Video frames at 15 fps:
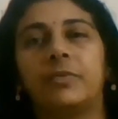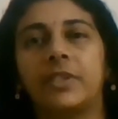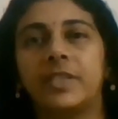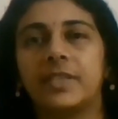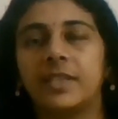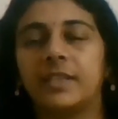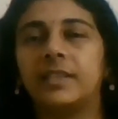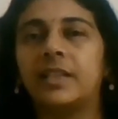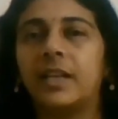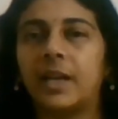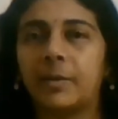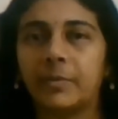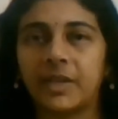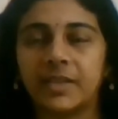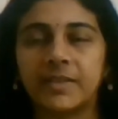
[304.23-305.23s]
we see the
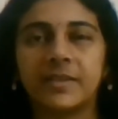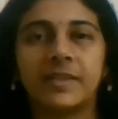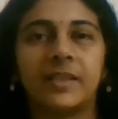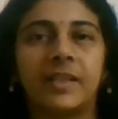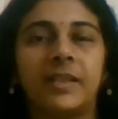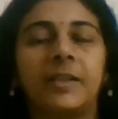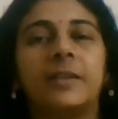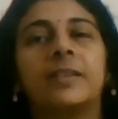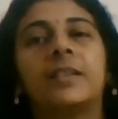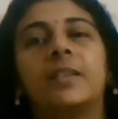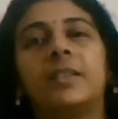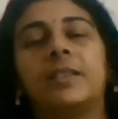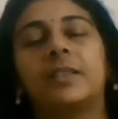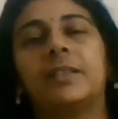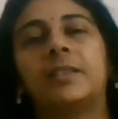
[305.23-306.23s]
MHC
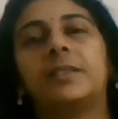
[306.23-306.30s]
in